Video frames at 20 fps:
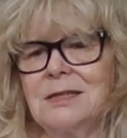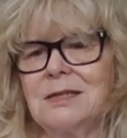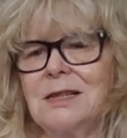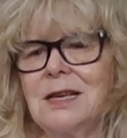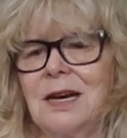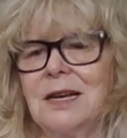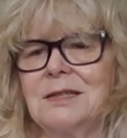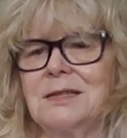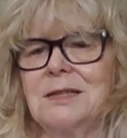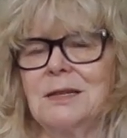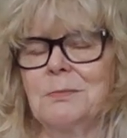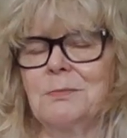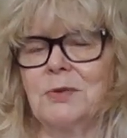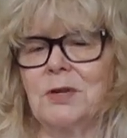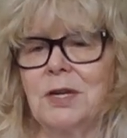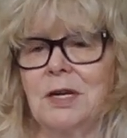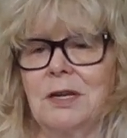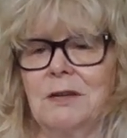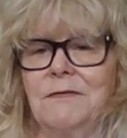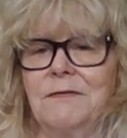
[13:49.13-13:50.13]
had some
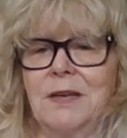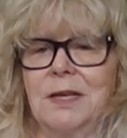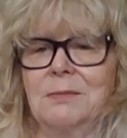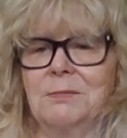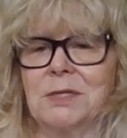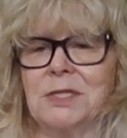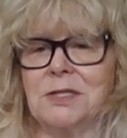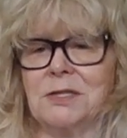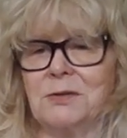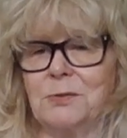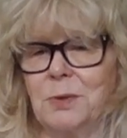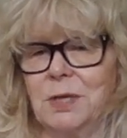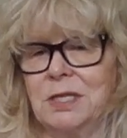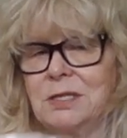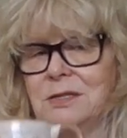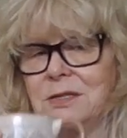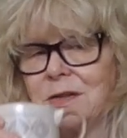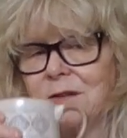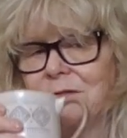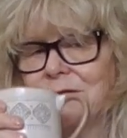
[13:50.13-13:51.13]
pretty famous
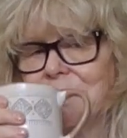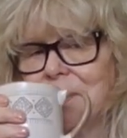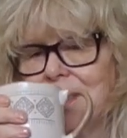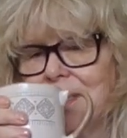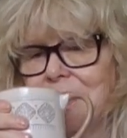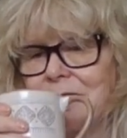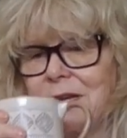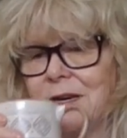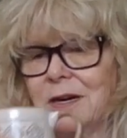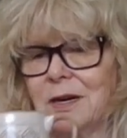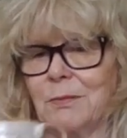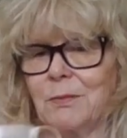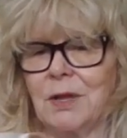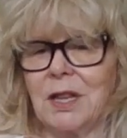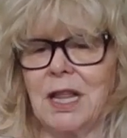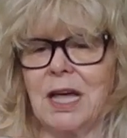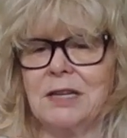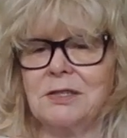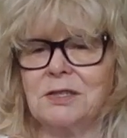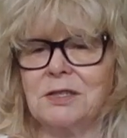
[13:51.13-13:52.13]
tweets over the year.
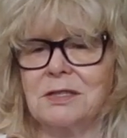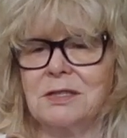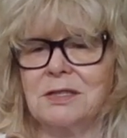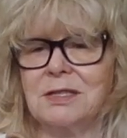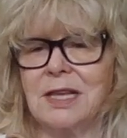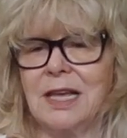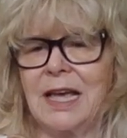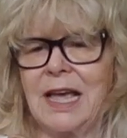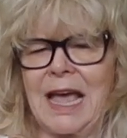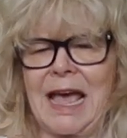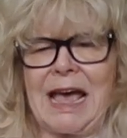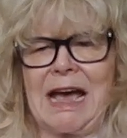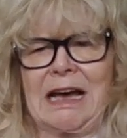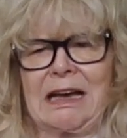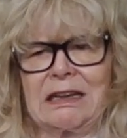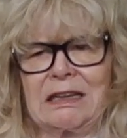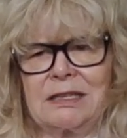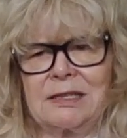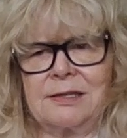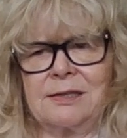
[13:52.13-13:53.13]
Well, I should say
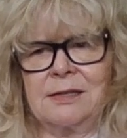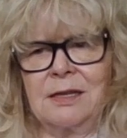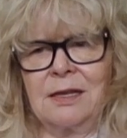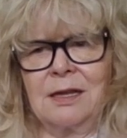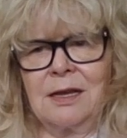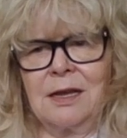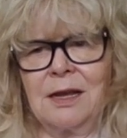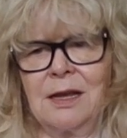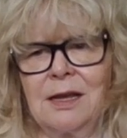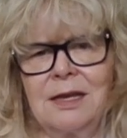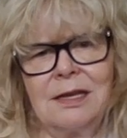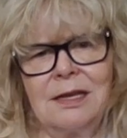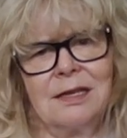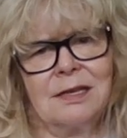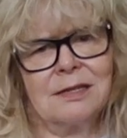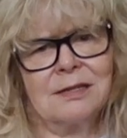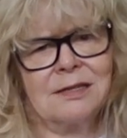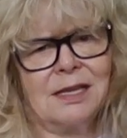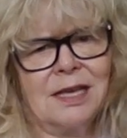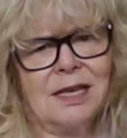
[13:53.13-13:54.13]
X.
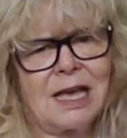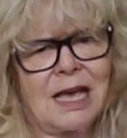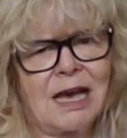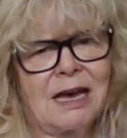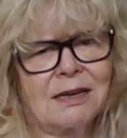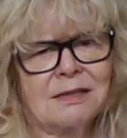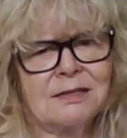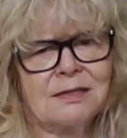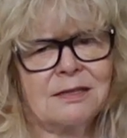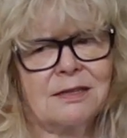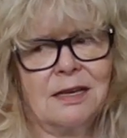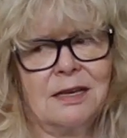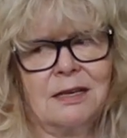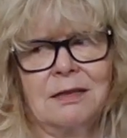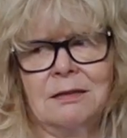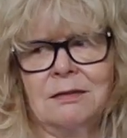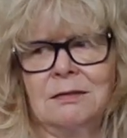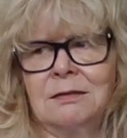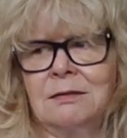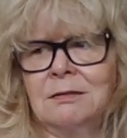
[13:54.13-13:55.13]
Is he
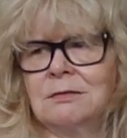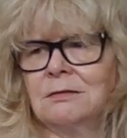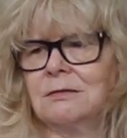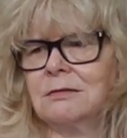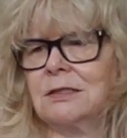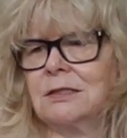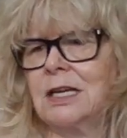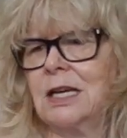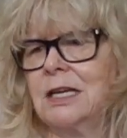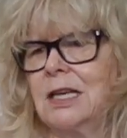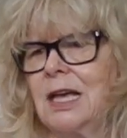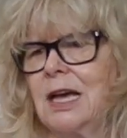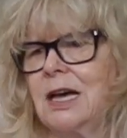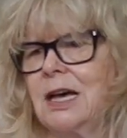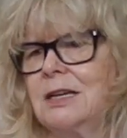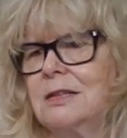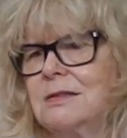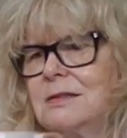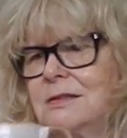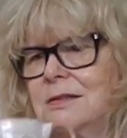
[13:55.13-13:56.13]
Xing, I
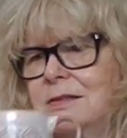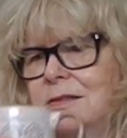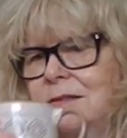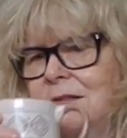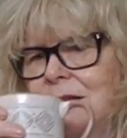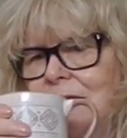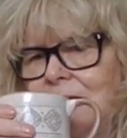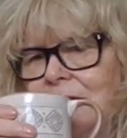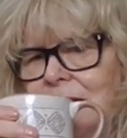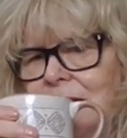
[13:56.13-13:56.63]
guess,